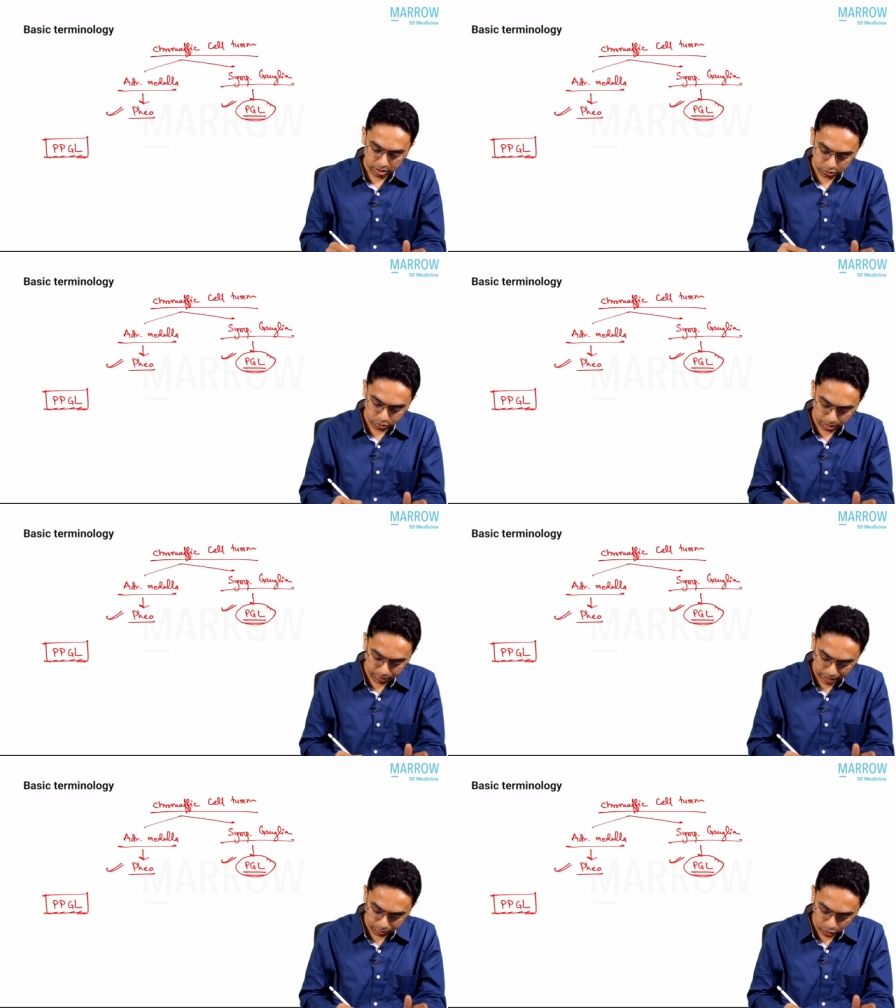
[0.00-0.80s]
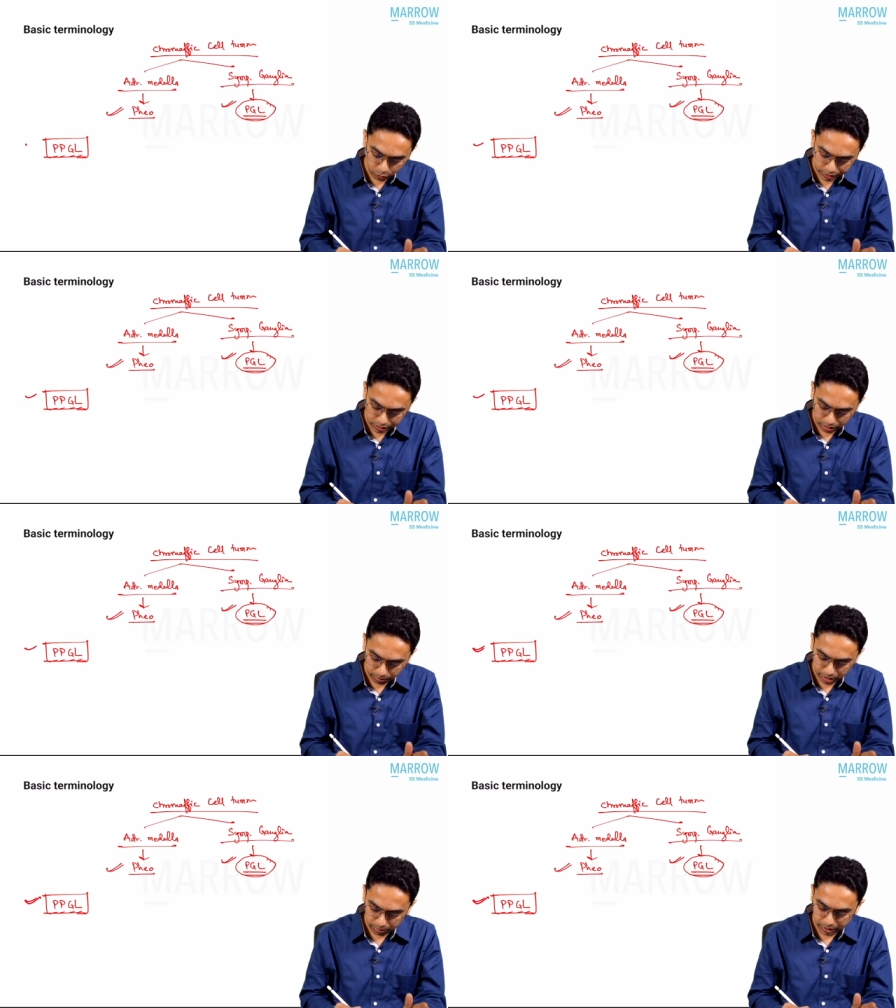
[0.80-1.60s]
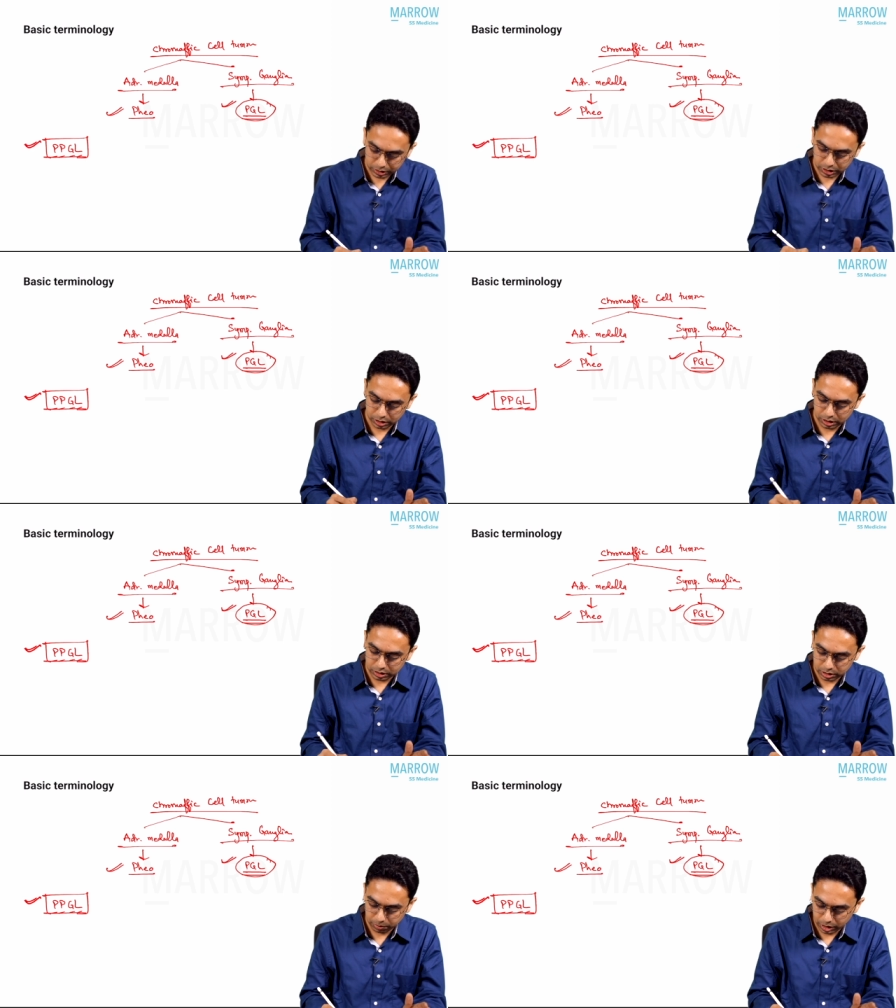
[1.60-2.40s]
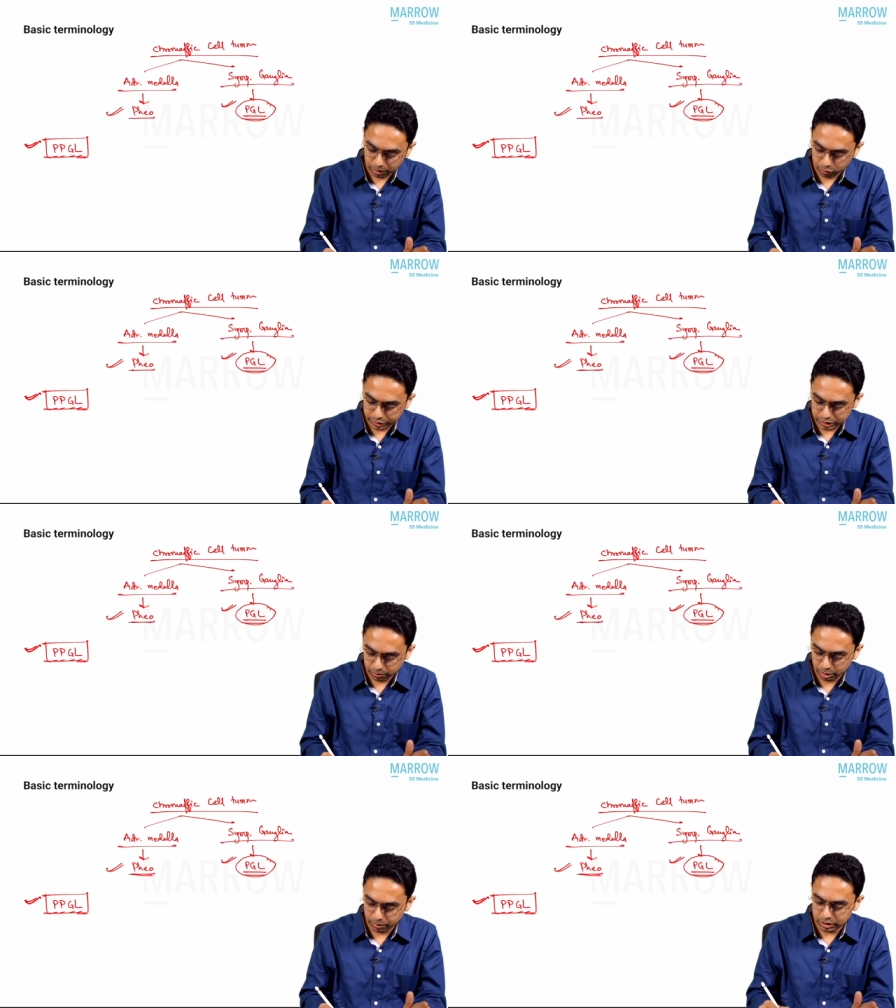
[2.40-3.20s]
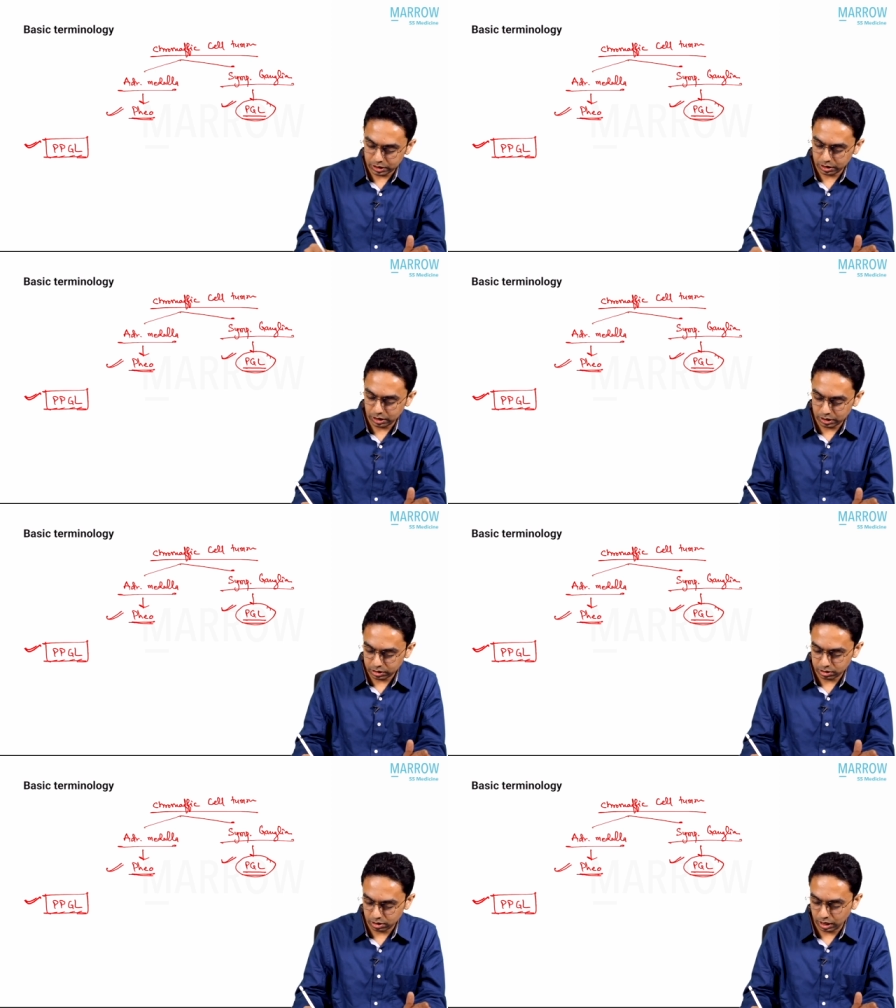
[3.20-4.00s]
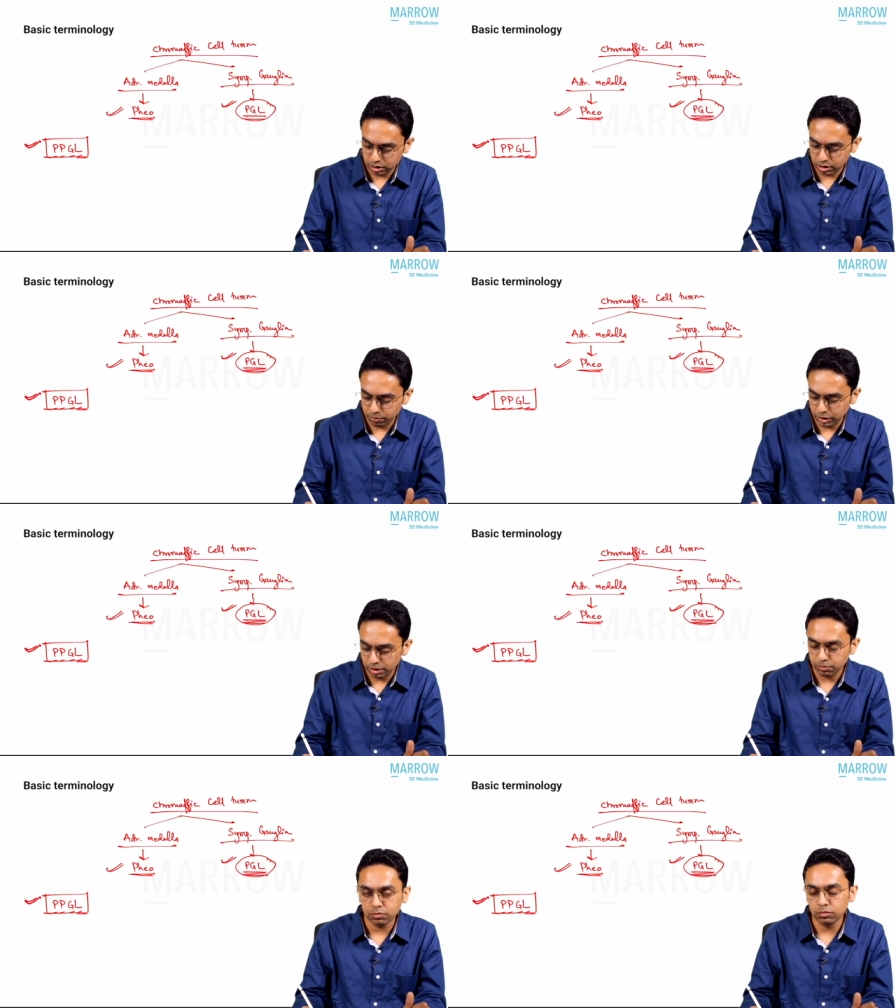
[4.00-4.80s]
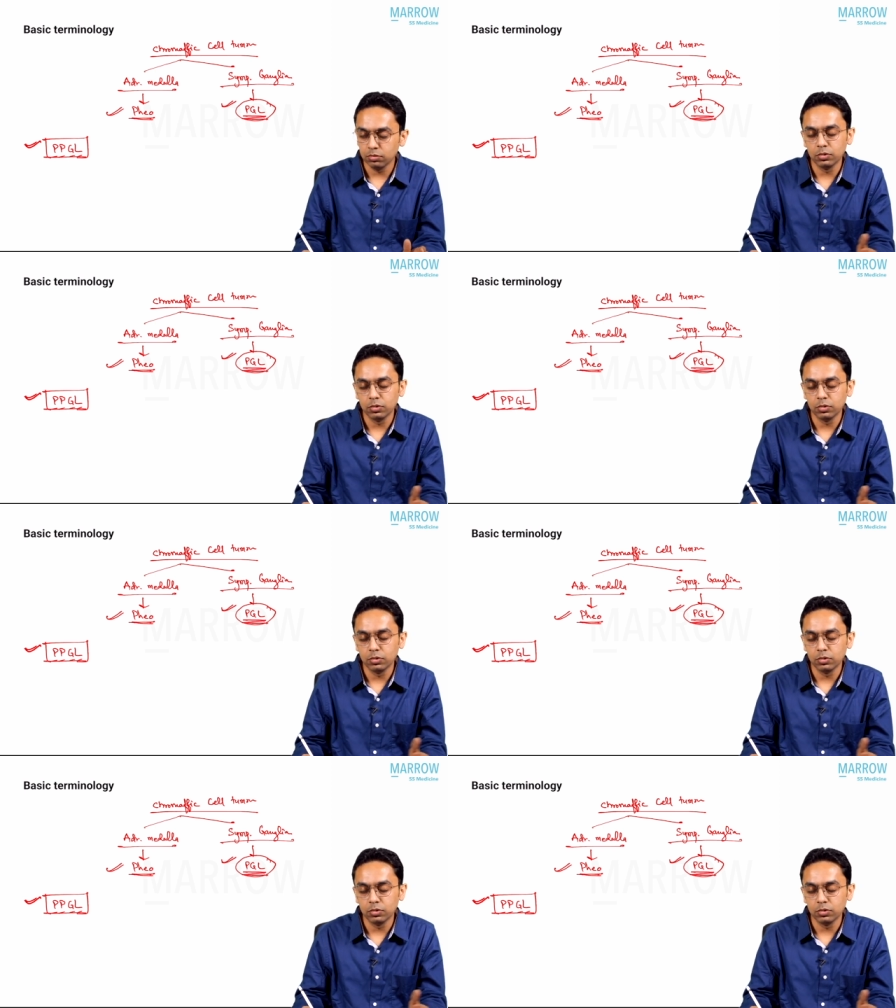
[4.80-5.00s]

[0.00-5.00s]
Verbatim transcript: so sometime the question may mention this sometime question may mention this and sometime